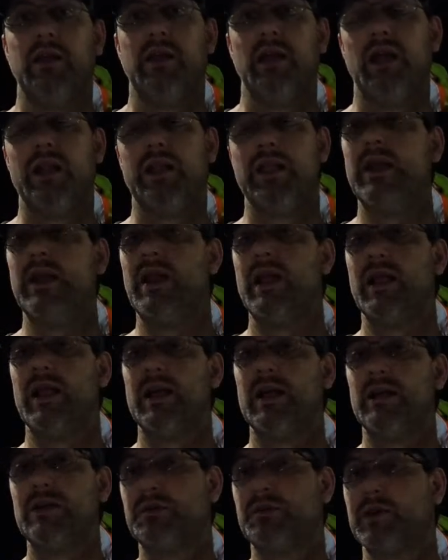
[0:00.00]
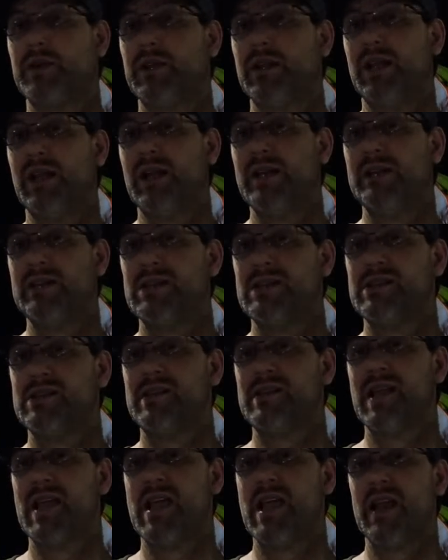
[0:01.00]
And then I got to realizing
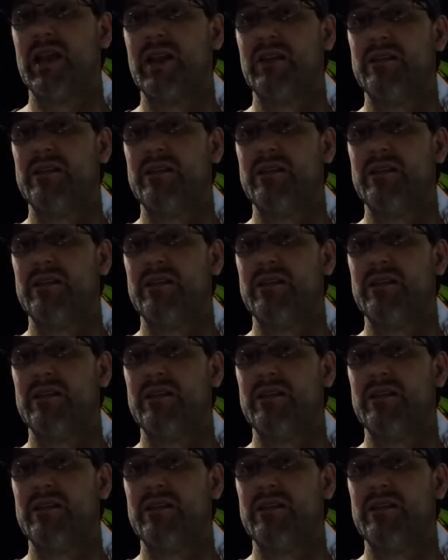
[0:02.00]
that